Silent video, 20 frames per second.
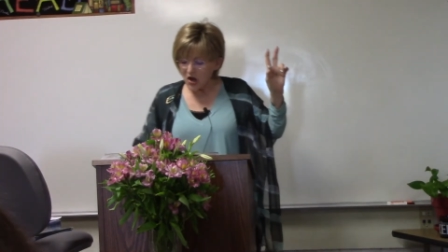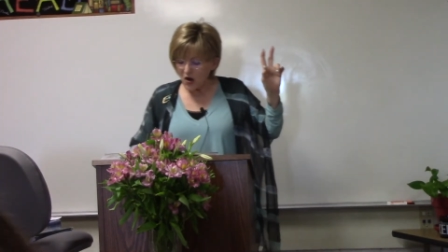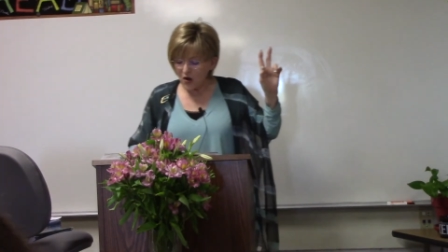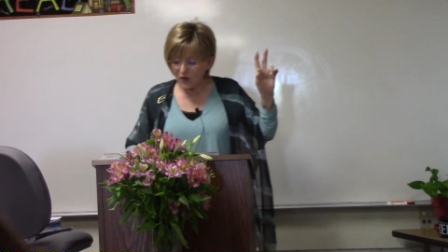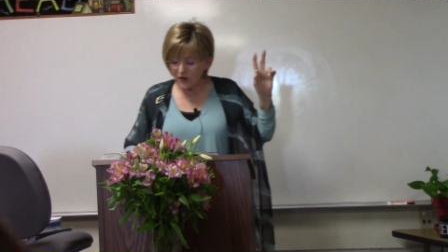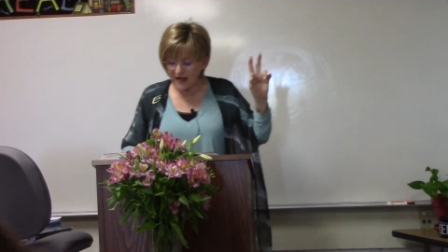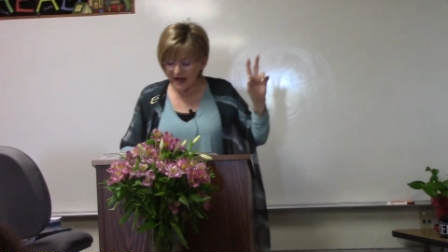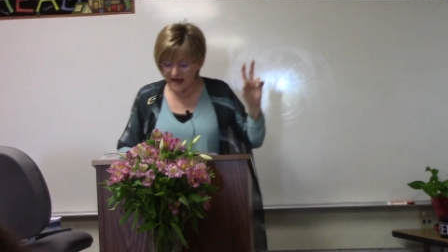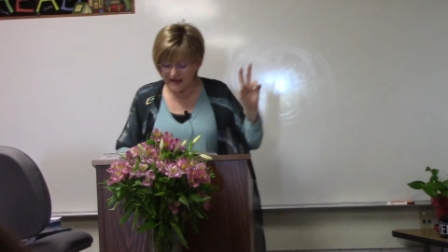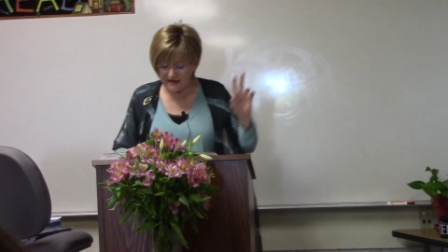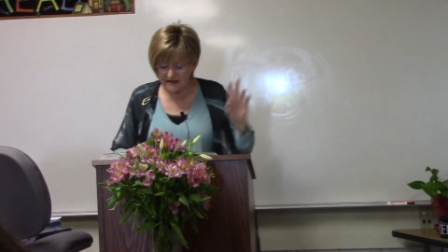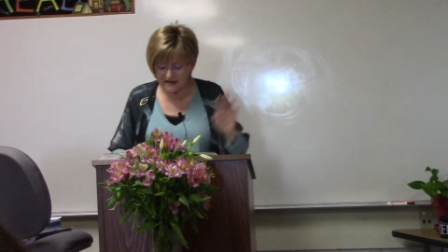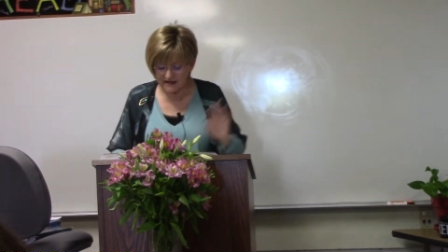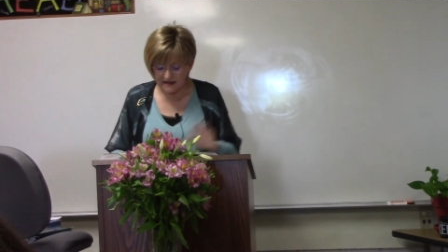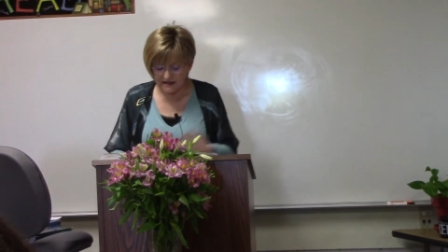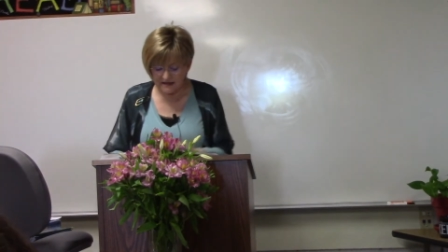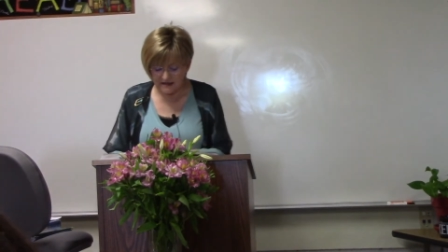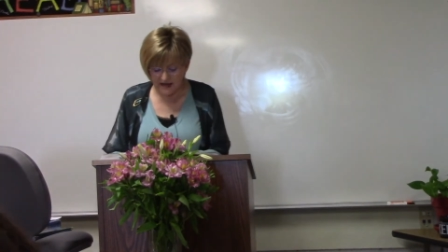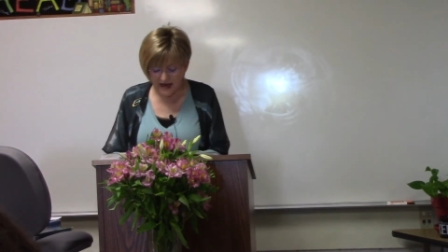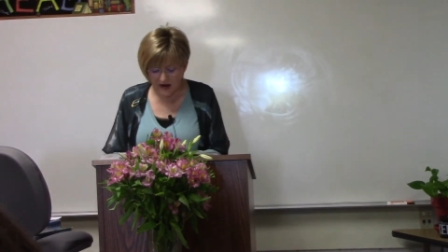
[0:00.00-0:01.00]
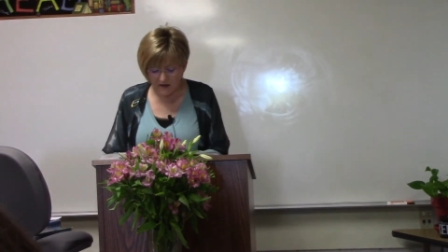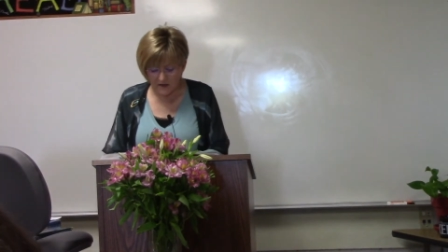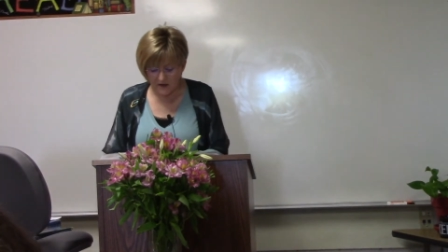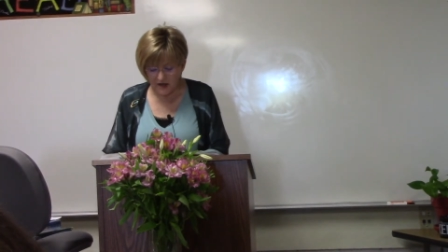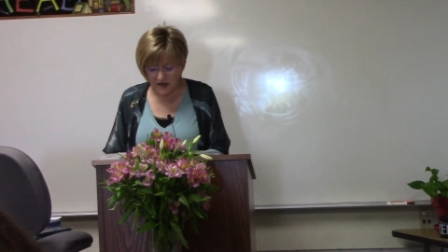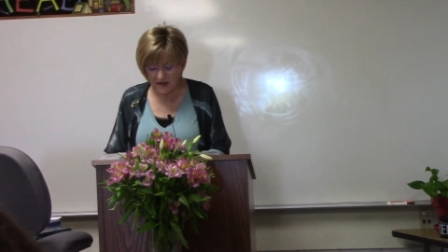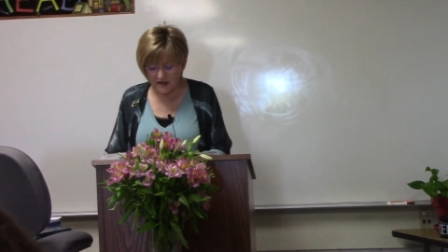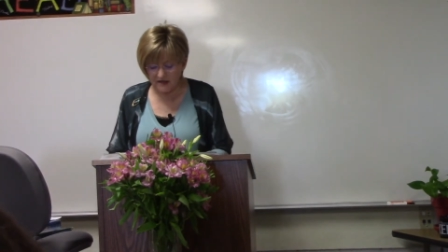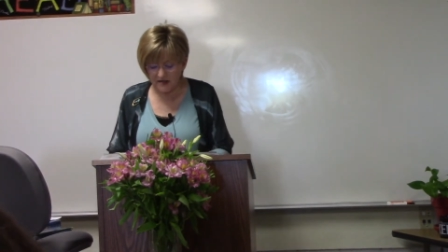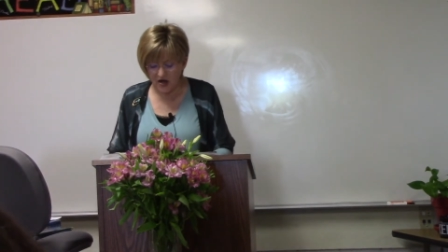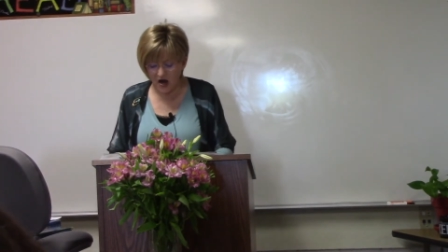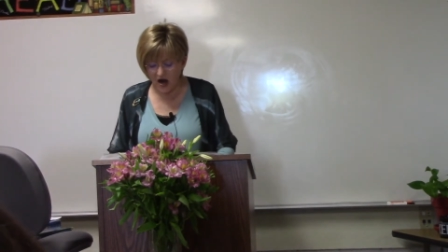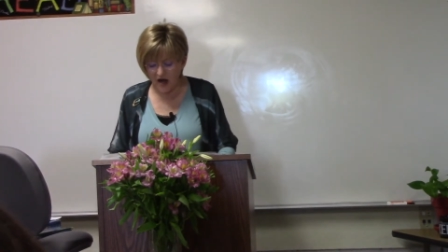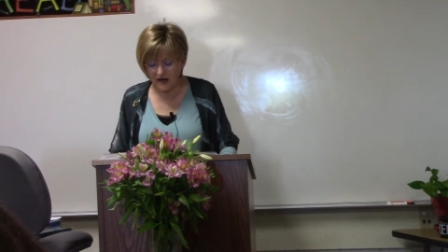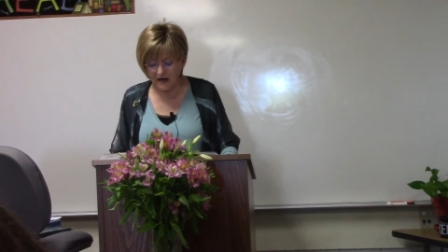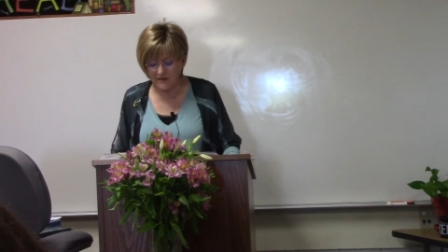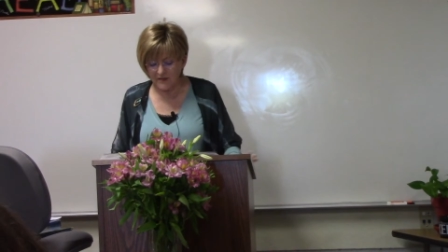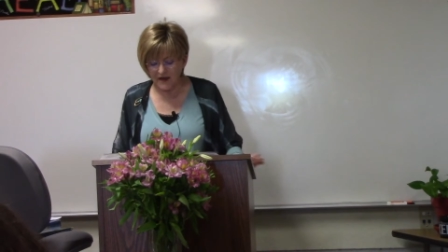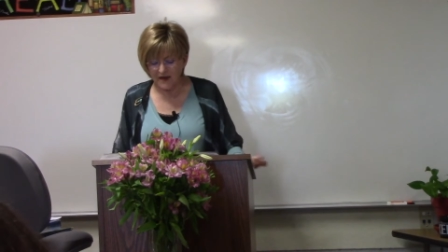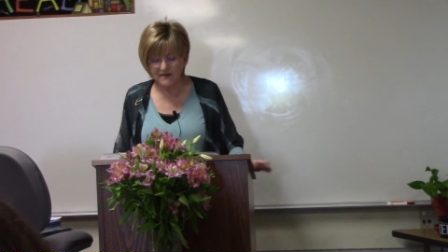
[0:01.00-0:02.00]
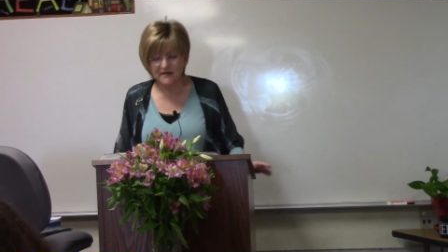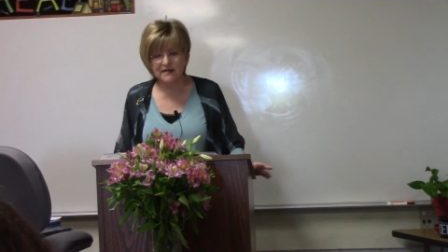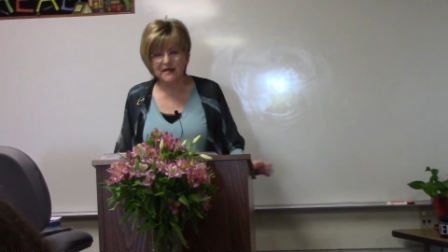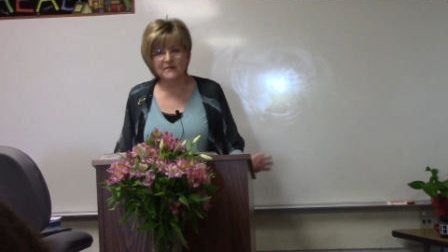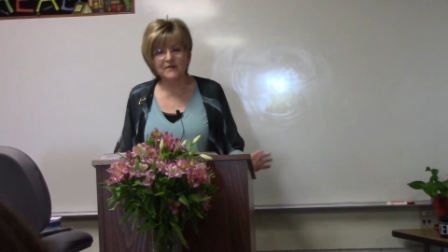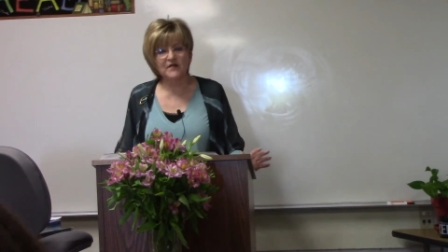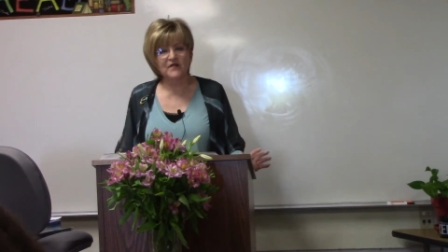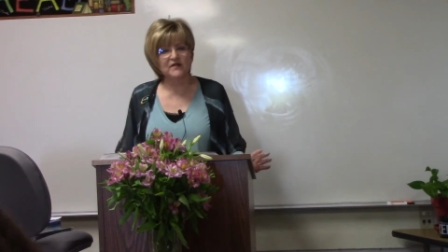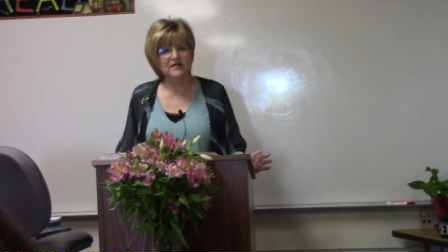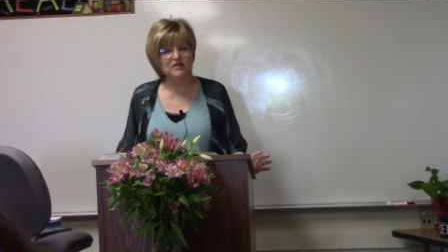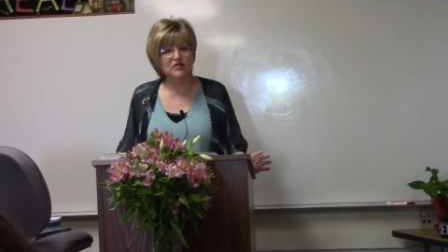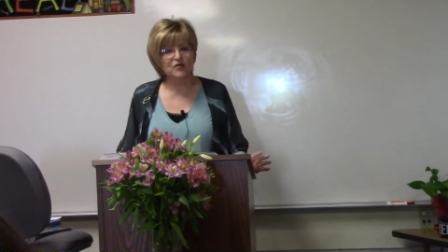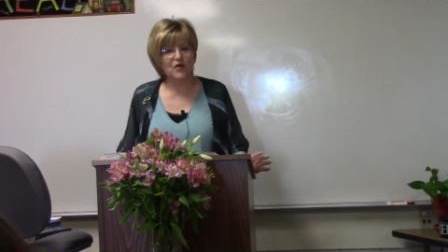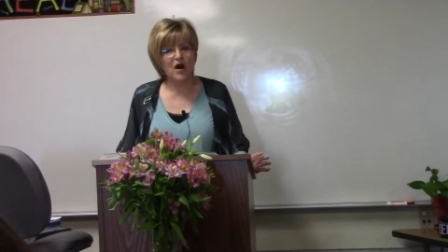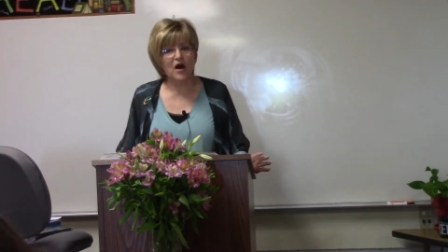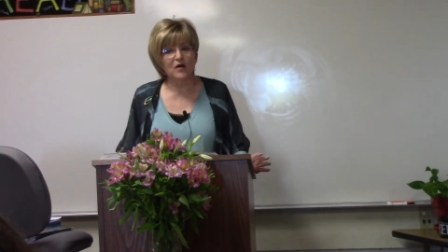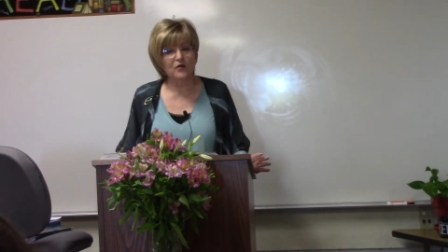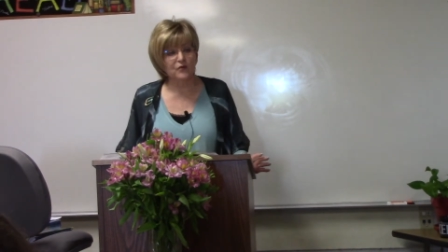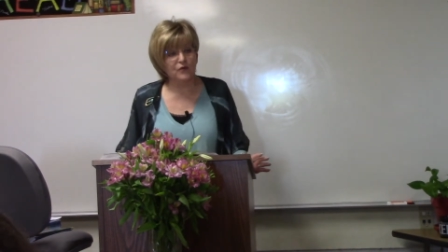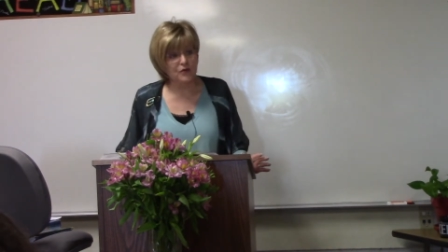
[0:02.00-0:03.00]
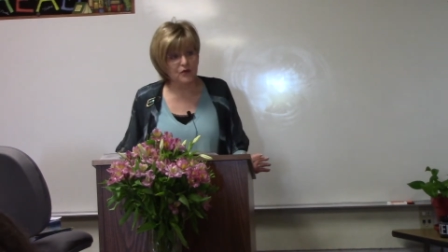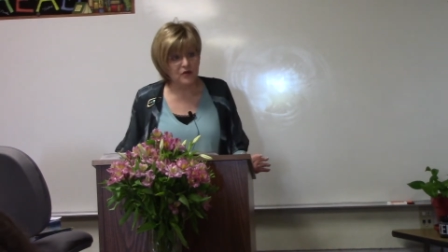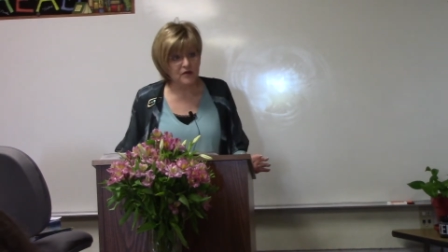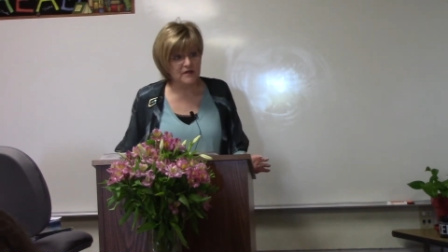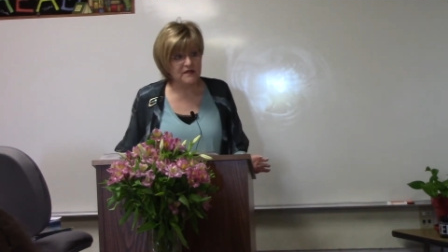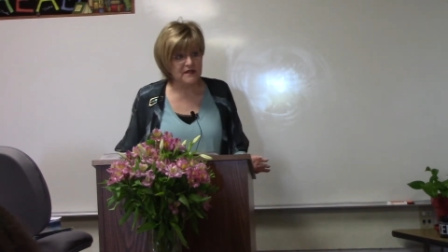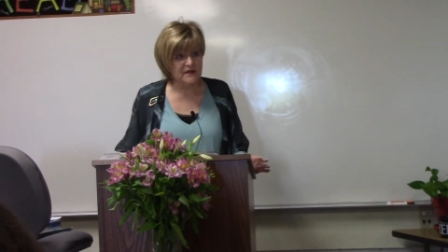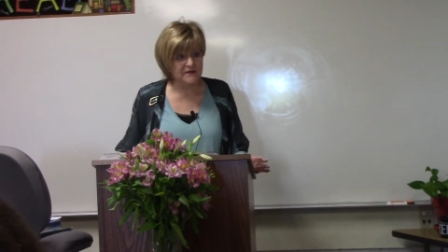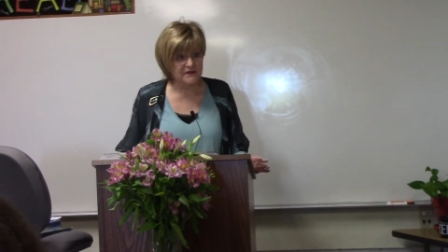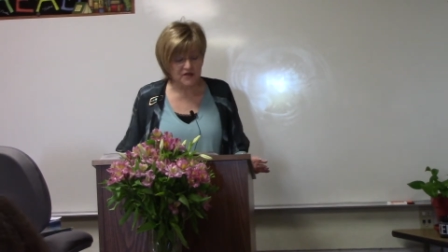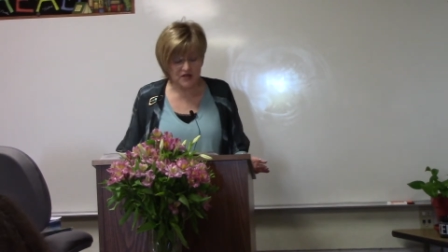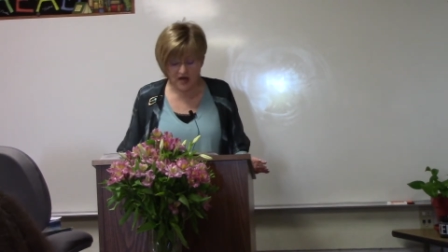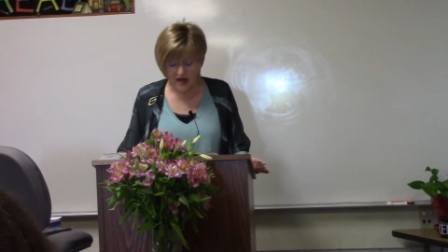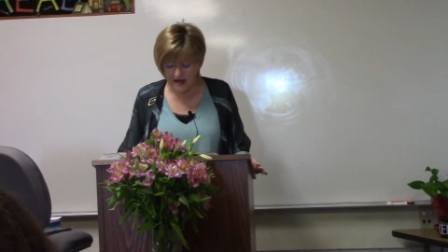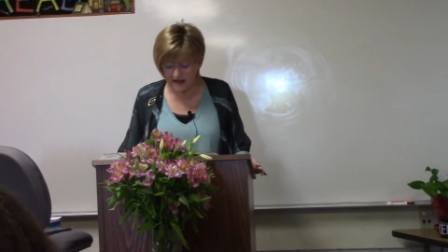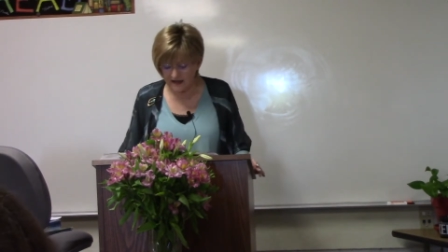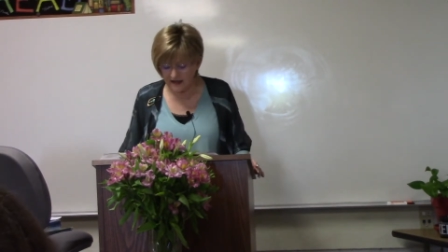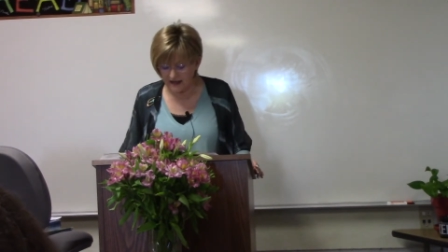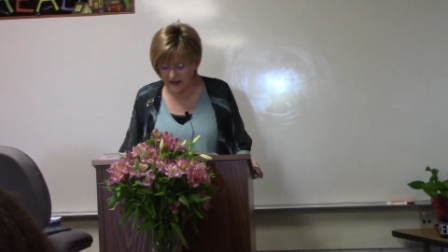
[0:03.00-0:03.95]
Okay, to, now we're going to talk about some of the strong rulers of China,